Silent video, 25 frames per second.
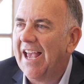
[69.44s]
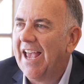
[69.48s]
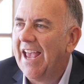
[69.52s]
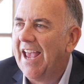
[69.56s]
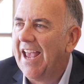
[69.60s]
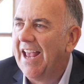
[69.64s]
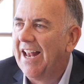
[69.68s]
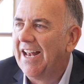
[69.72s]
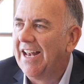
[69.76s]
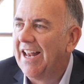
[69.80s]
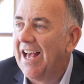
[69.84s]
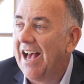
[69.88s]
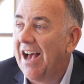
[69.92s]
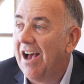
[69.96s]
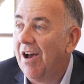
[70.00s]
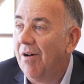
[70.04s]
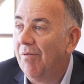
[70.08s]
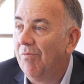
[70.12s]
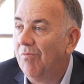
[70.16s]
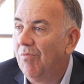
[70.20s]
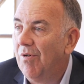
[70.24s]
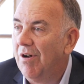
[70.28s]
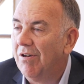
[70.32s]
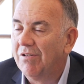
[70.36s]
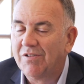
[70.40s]
and
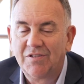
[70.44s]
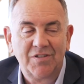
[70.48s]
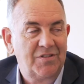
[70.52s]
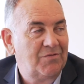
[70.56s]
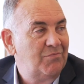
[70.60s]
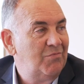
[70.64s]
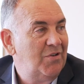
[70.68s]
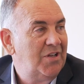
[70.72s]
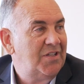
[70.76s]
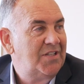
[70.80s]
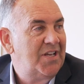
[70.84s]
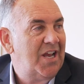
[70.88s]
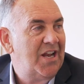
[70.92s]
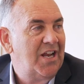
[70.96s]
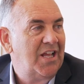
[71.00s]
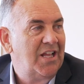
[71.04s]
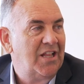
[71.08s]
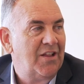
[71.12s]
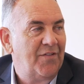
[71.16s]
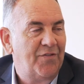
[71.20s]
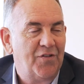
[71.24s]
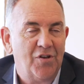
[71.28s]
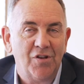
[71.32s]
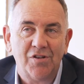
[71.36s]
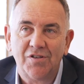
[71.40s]
where it's
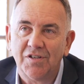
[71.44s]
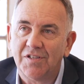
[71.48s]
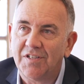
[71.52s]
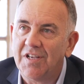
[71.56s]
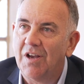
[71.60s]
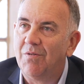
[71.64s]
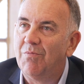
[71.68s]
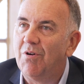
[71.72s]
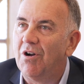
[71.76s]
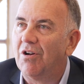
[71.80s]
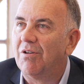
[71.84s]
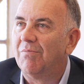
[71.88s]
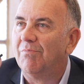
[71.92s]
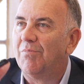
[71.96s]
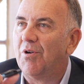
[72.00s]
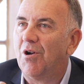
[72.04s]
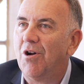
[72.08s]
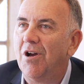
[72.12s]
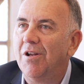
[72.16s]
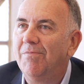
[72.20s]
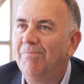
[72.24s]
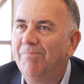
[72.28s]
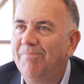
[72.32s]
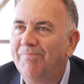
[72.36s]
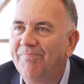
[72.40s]
heading in the future. So welcome,
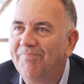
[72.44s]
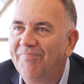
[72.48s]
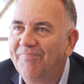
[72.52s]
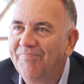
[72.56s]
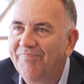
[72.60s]
Brian.